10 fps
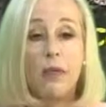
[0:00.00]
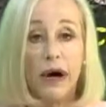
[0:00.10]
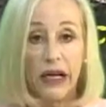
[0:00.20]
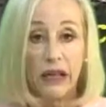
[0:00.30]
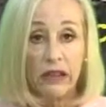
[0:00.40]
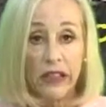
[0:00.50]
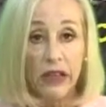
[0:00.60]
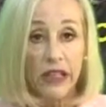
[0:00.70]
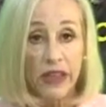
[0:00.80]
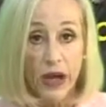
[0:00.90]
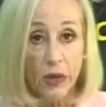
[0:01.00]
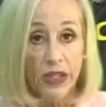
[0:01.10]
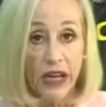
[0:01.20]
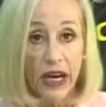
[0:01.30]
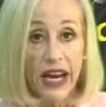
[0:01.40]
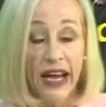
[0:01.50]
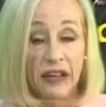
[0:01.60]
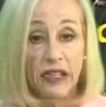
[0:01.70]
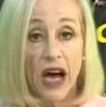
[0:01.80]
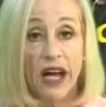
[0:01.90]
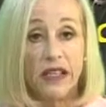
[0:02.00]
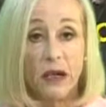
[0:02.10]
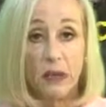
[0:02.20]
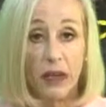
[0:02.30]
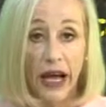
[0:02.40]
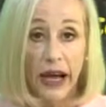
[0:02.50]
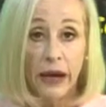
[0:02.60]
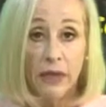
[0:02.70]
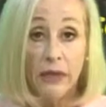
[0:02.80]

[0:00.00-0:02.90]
but clearly there was a connect the dots at play.